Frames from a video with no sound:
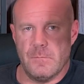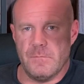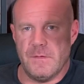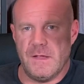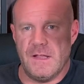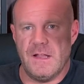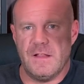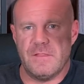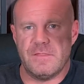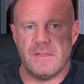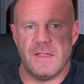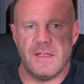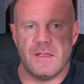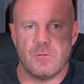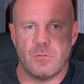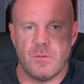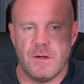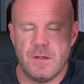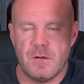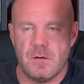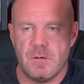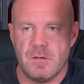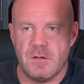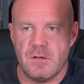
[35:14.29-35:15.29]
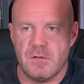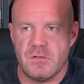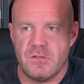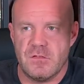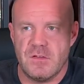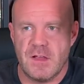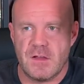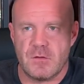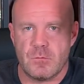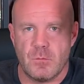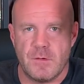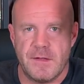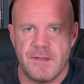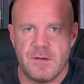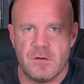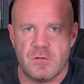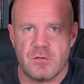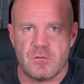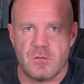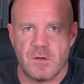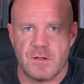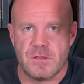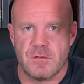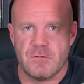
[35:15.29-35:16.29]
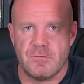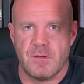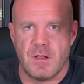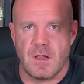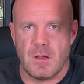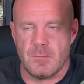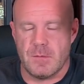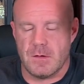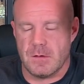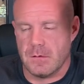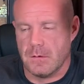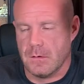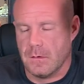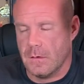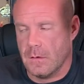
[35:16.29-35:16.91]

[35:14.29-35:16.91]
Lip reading: Anything greater than 6 will hinder strength development.